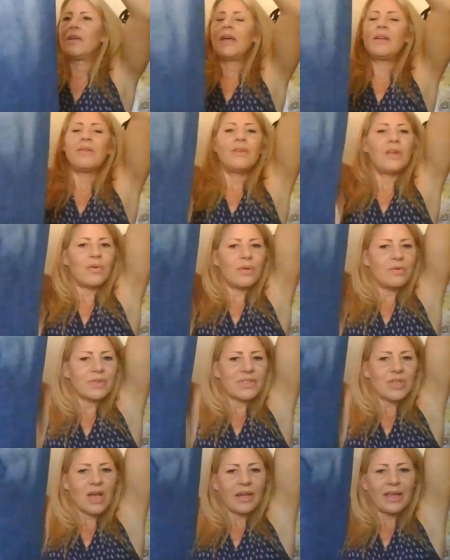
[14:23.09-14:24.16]
I don't know who
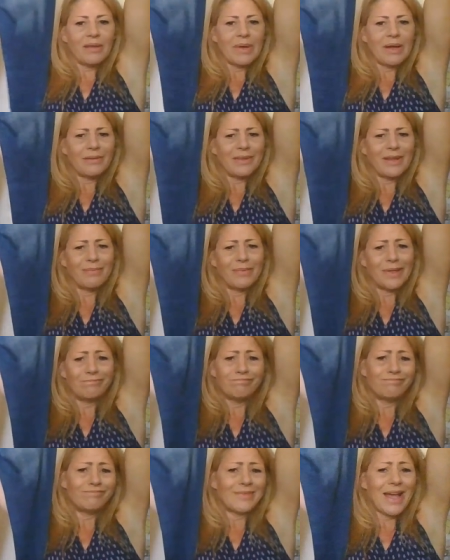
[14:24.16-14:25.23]
was talking about them, but
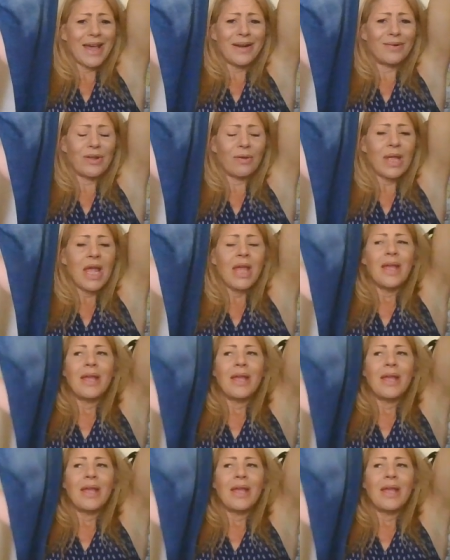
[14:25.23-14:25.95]
I don't know.